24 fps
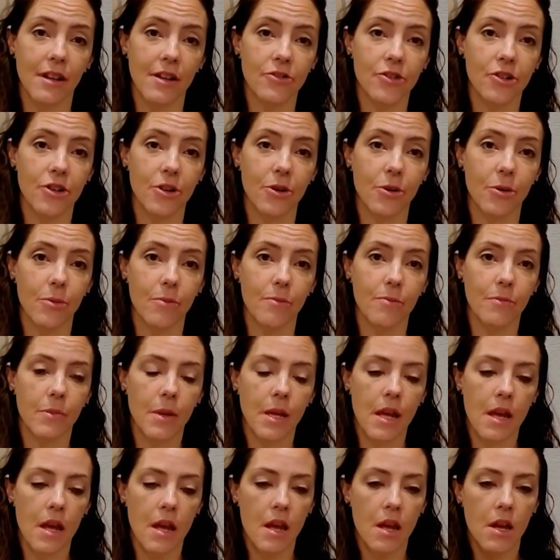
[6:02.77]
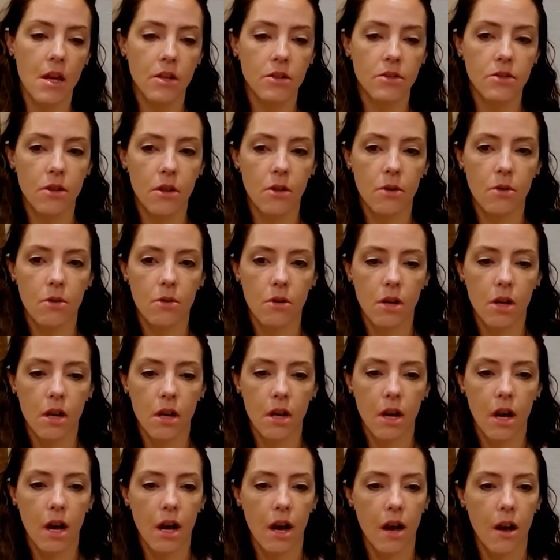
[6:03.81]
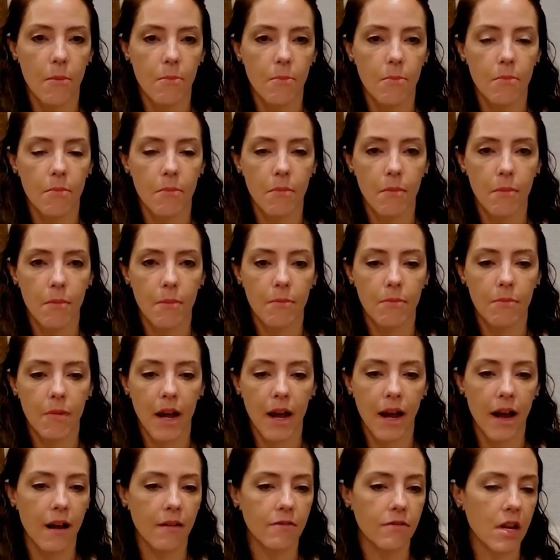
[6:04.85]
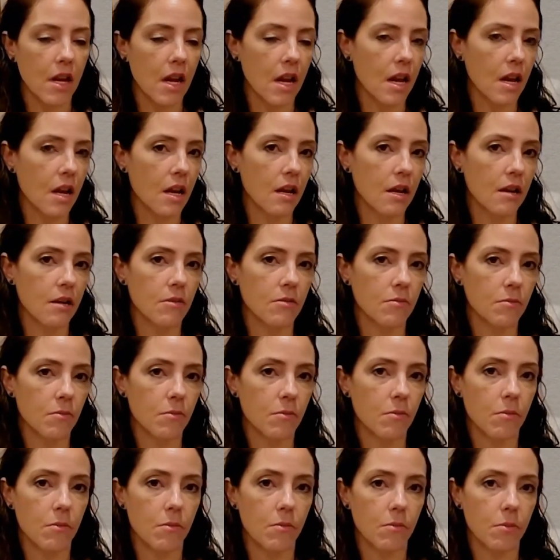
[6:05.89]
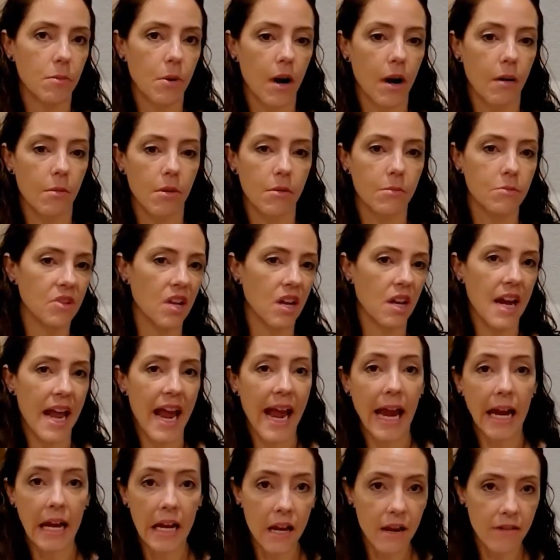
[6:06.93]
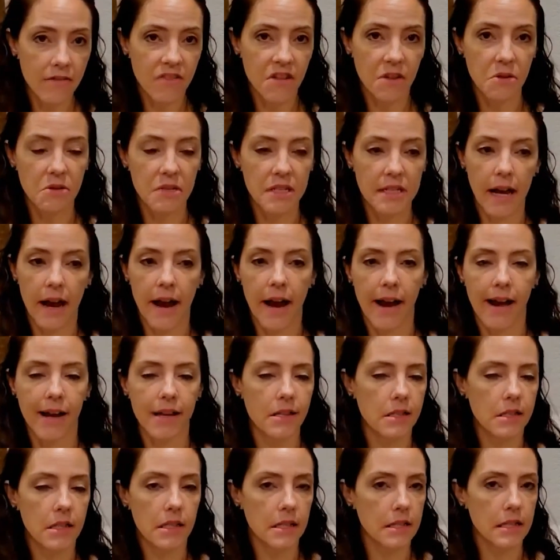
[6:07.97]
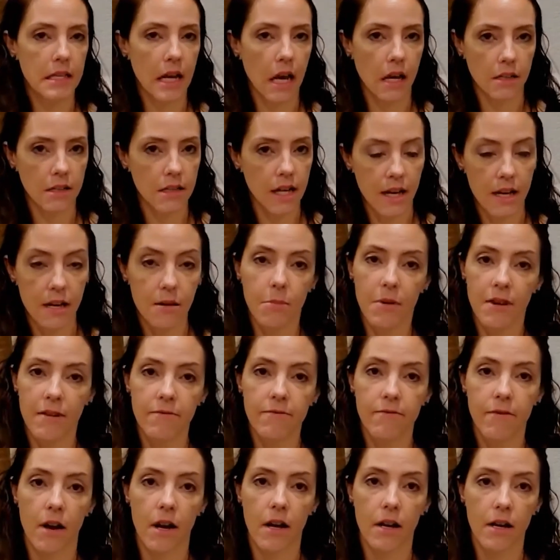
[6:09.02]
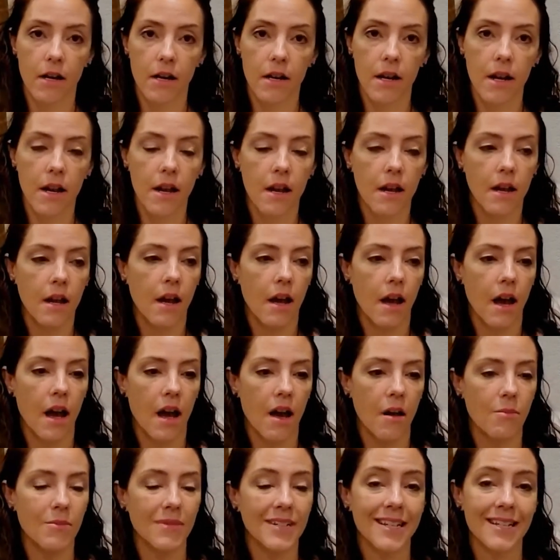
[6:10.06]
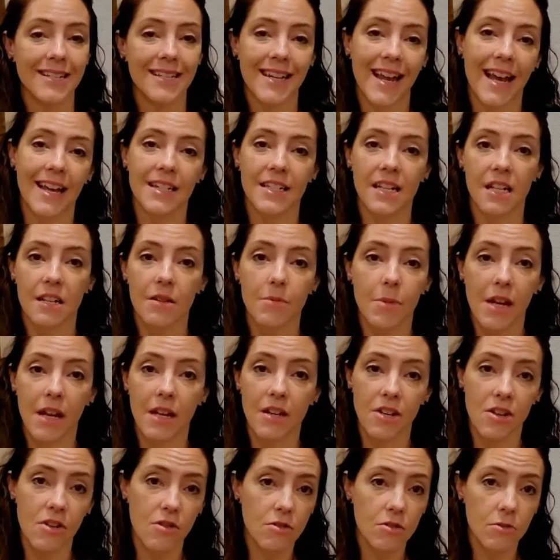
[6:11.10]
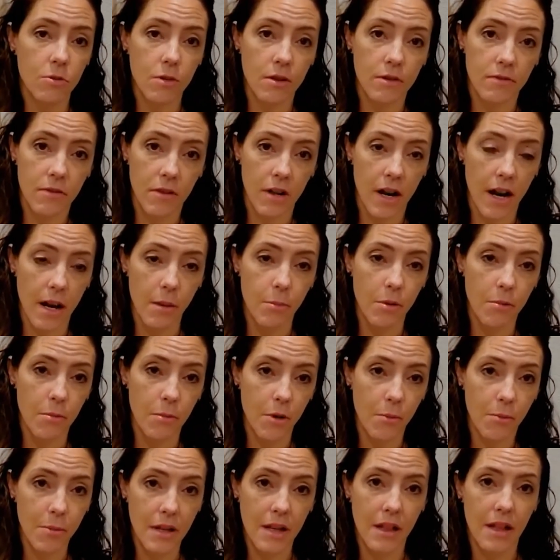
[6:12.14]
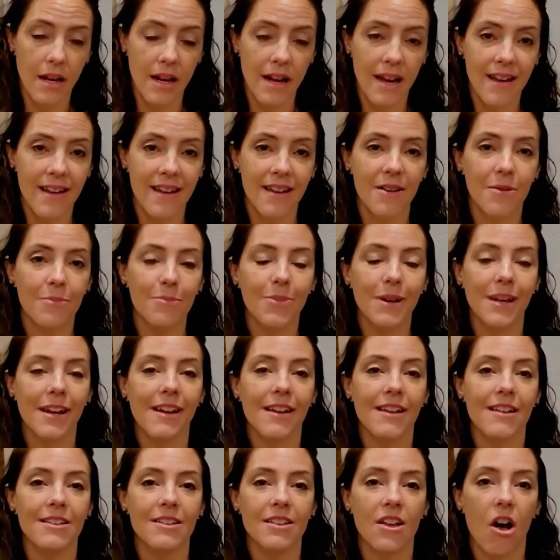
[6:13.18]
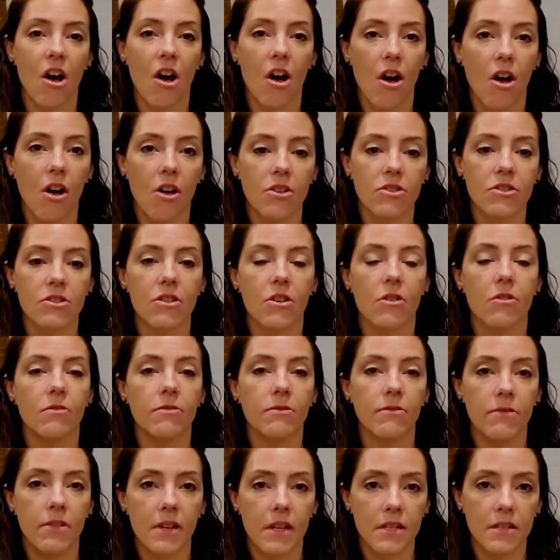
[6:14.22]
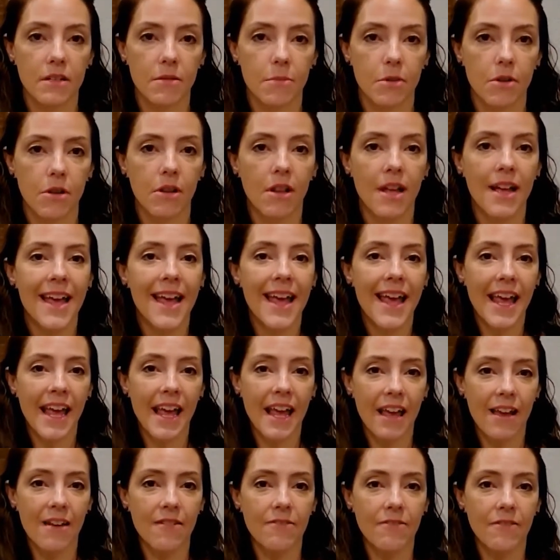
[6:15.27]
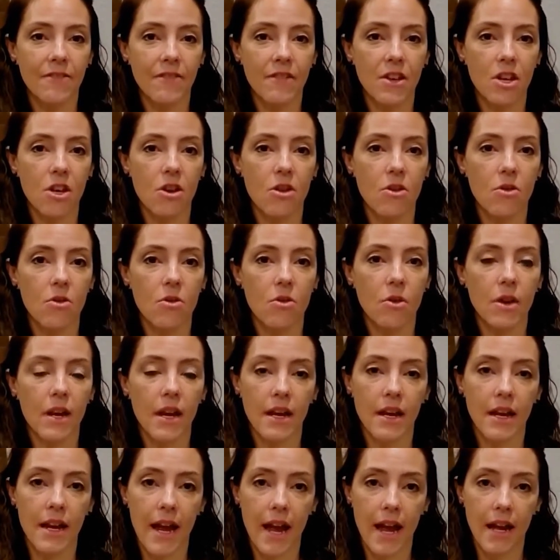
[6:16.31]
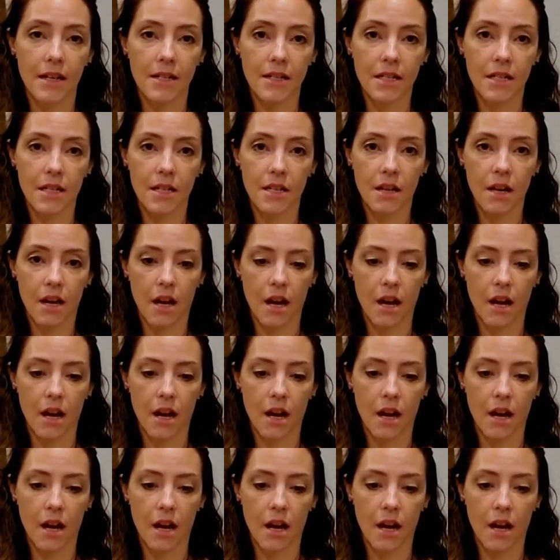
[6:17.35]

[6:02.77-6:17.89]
issue. So having problems on any of those sides does not tend to be fun, does not tend to be unusual for hypermobility, but it is also fixable if you can get